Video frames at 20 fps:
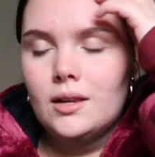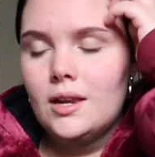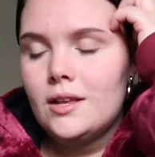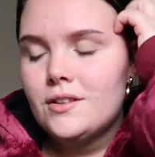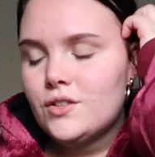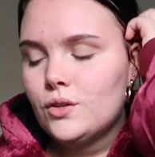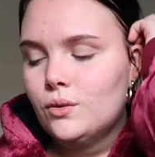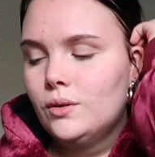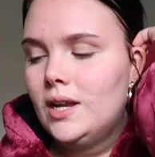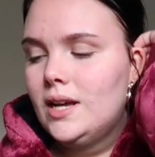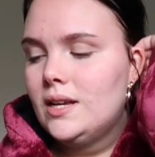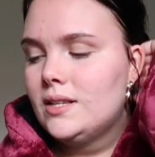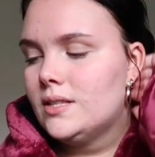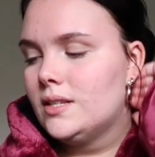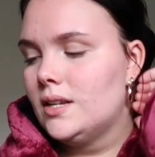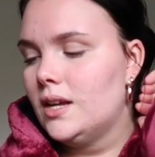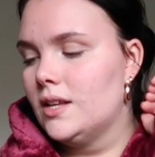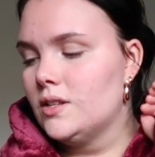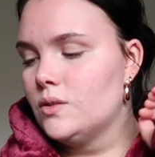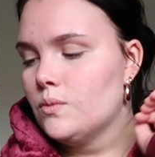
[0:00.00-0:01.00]
little list
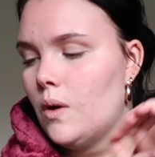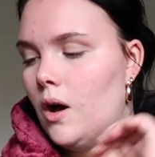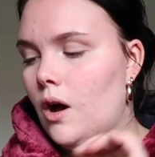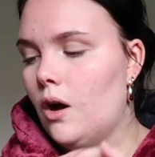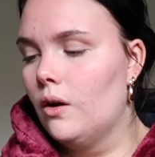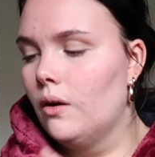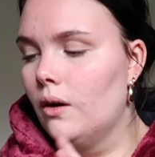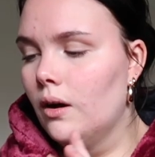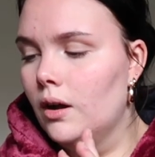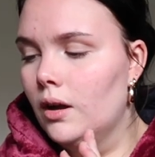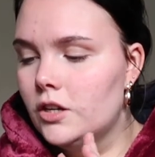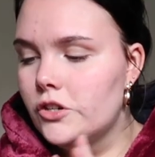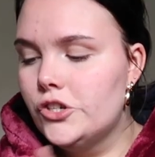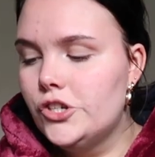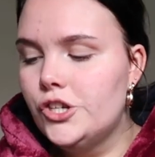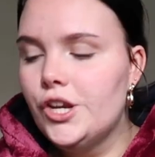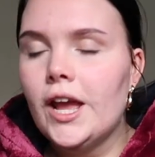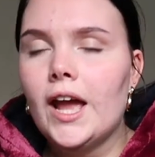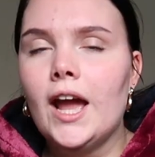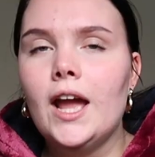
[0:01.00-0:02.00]
as well, because
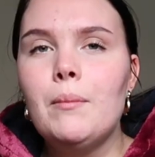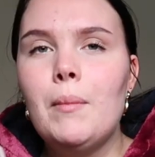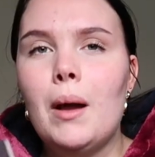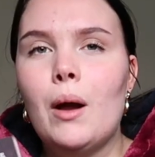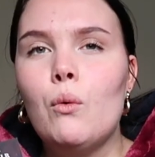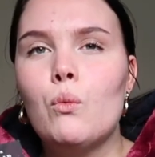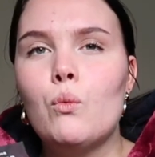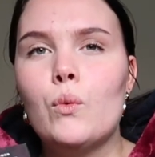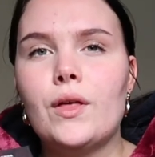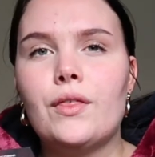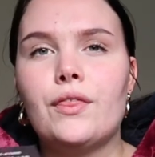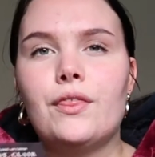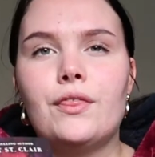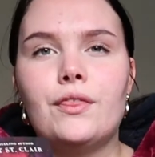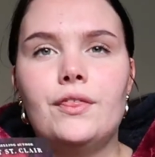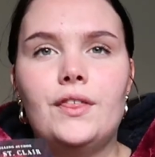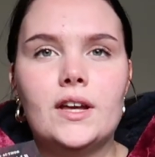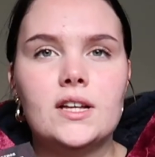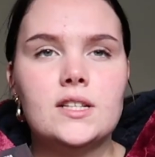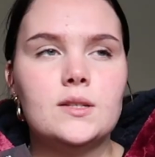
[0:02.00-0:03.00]
she came out with
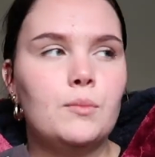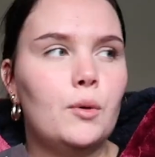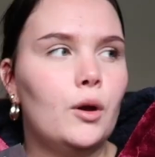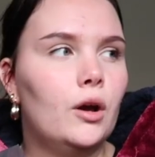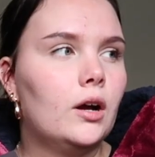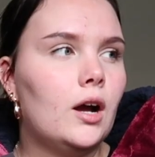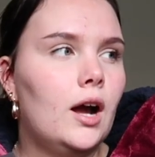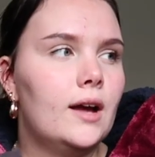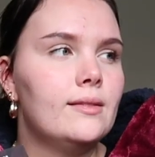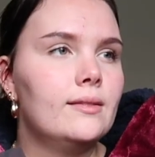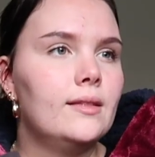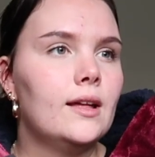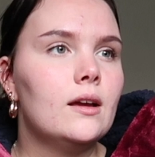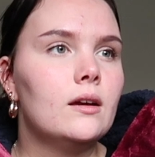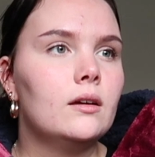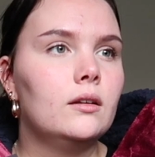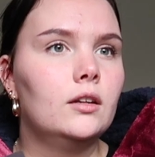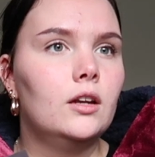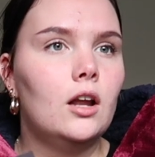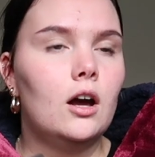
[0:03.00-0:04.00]
this book I
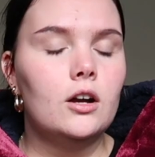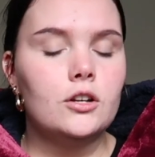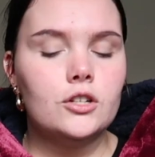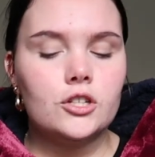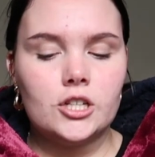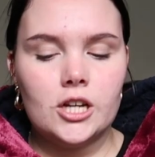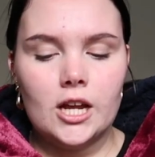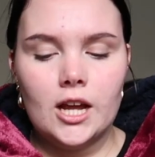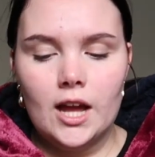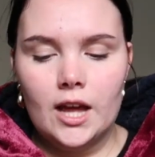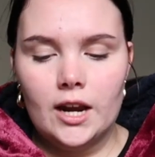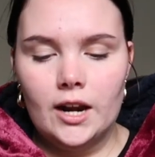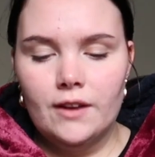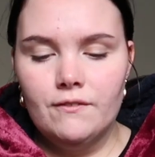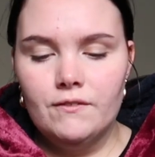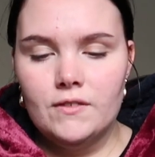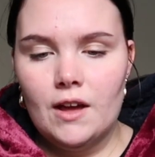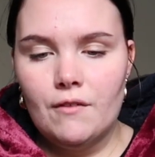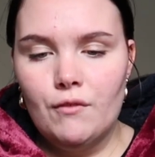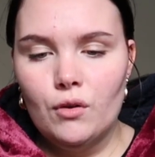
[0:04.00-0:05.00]
think last year, and I've
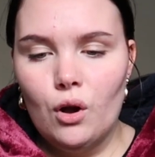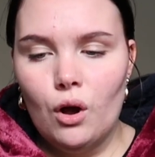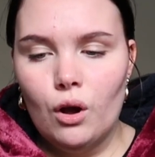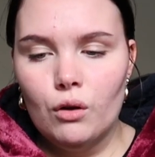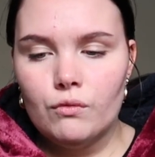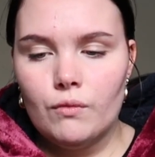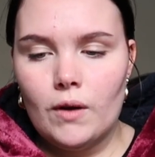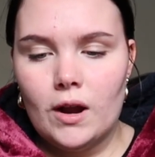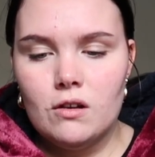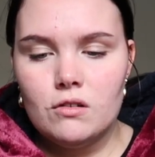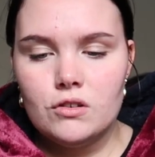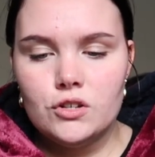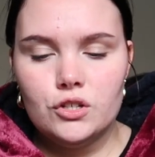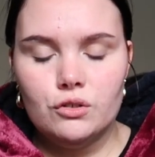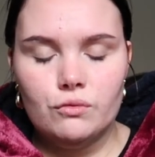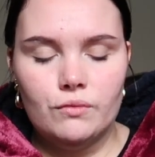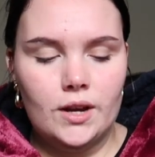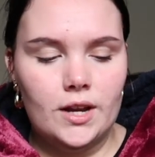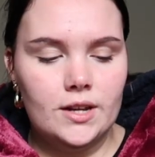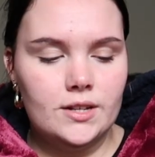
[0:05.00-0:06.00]
never got around to
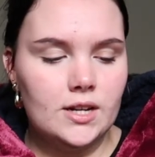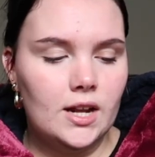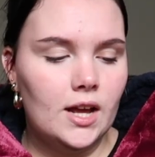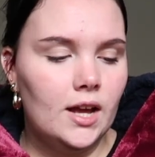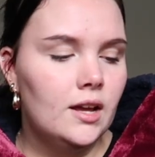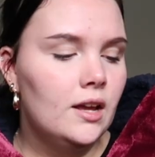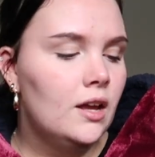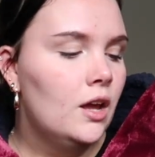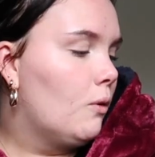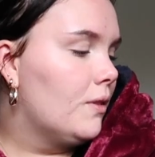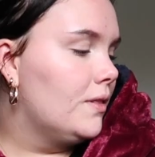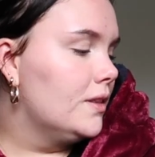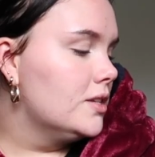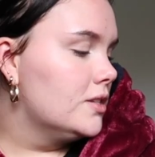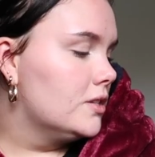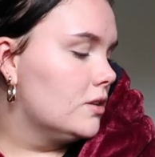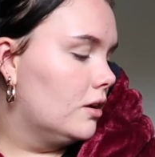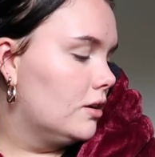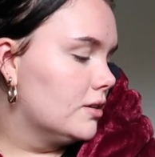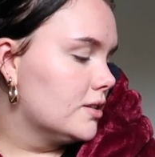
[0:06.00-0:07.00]
reading it when The
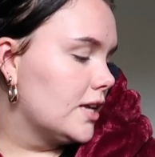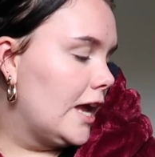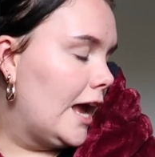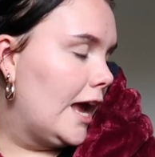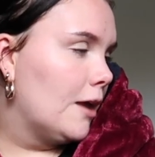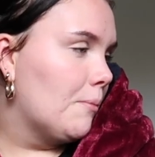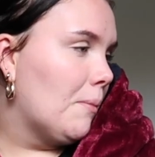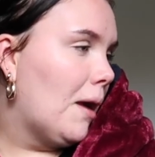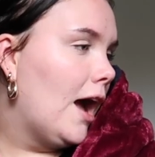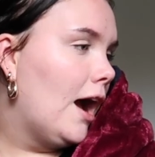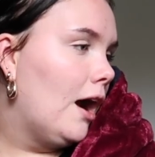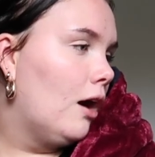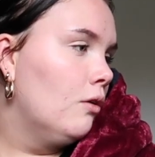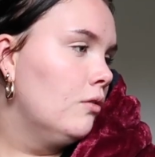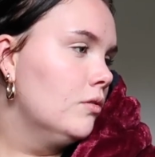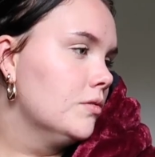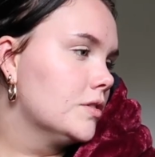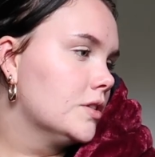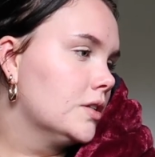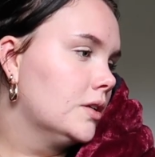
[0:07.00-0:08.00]
Stars came
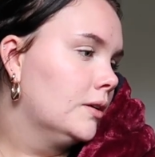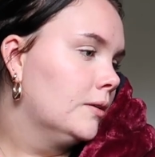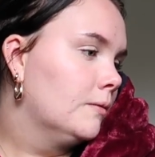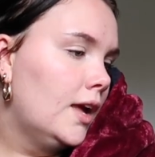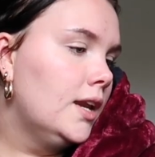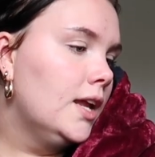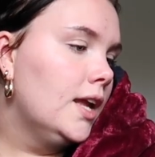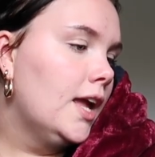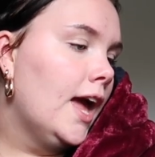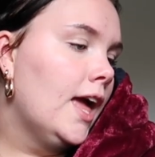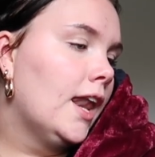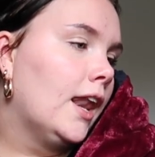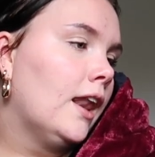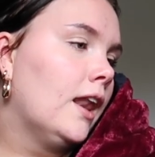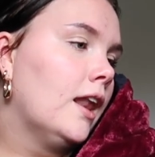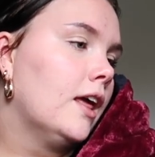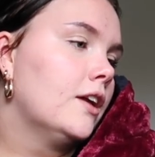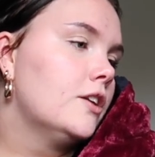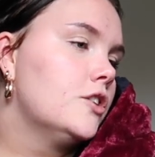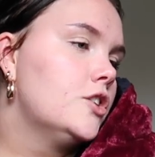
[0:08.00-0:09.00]
out. And
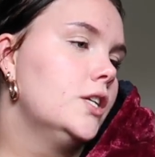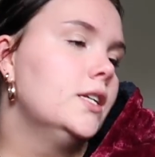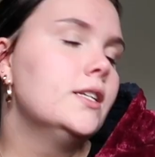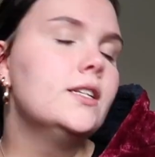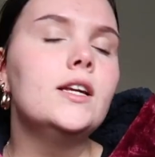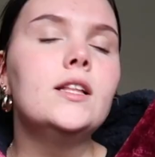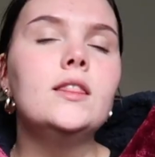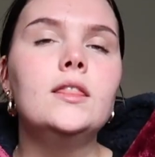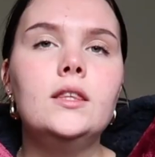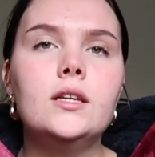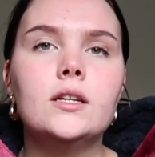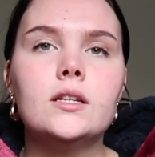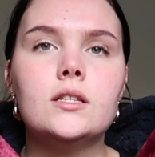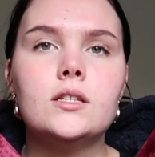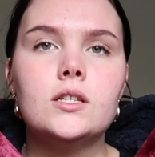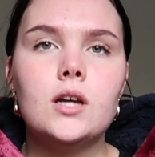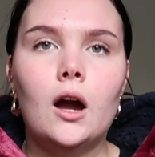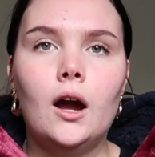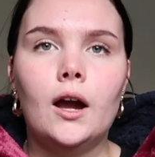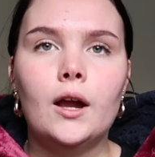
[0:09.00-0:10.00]
again, she's like the
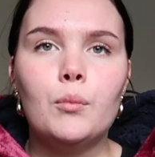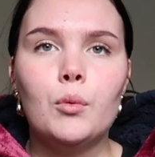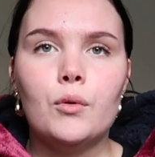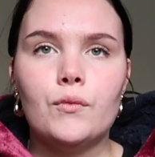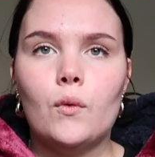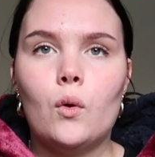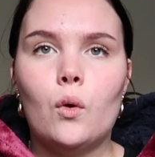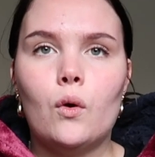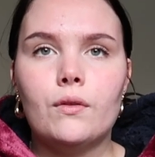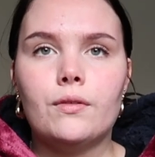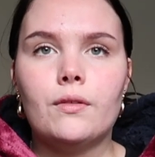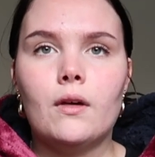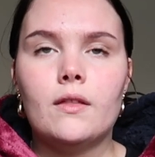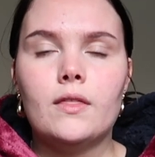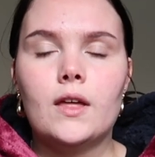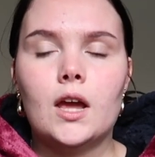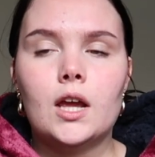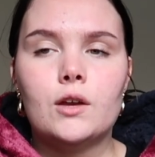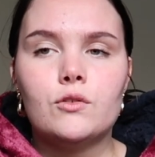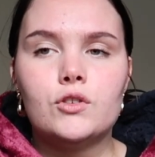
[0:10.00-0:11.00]
type of author
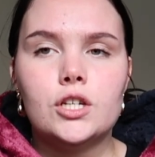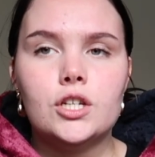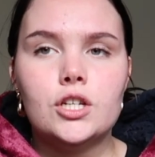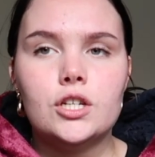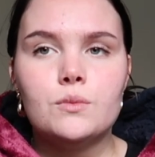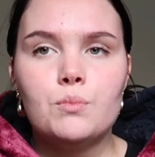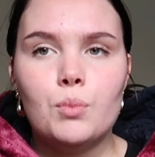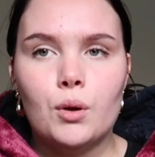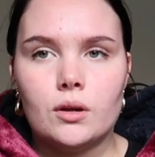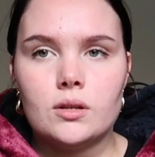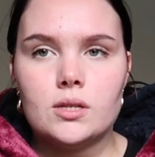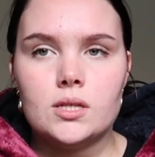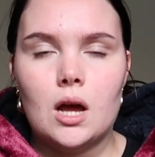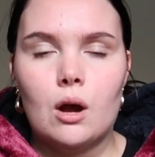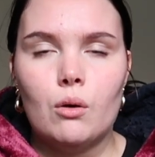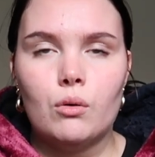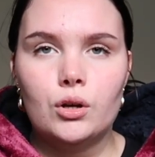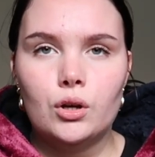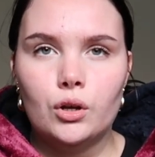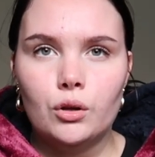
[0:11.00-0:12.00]
that if she just puts
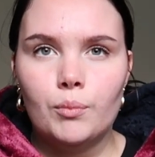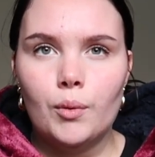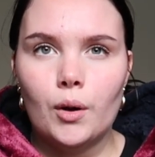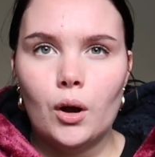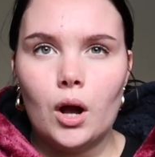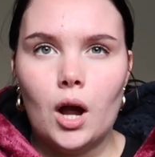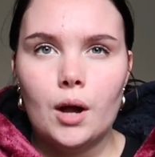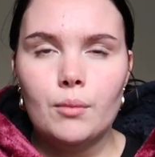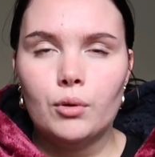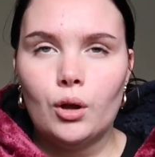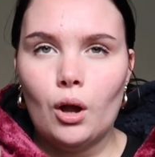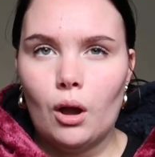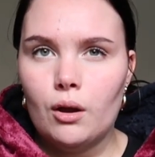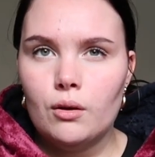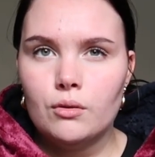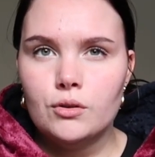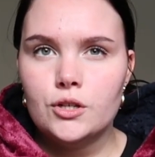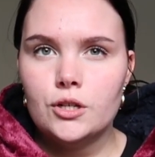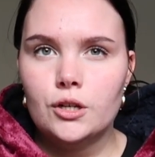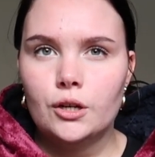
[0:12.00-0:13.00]
out a new book, I'm
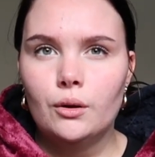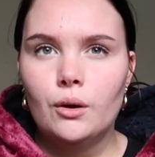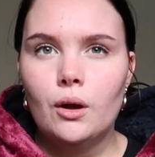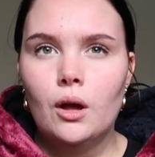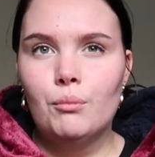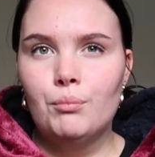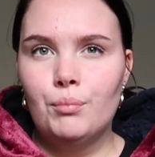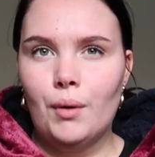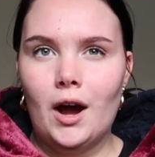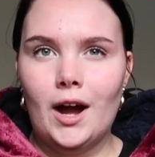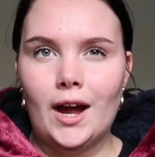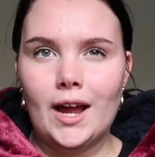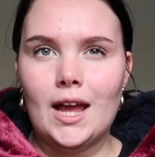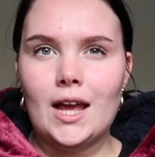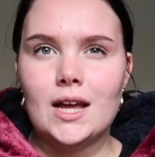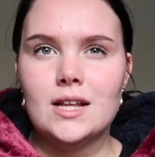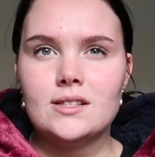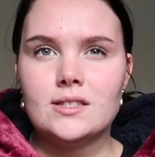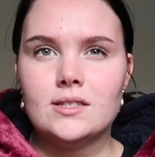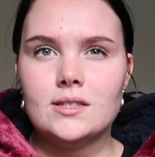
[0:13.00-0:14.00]
going to buy
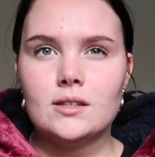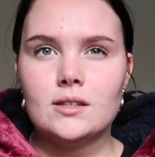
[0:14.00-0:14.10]
it.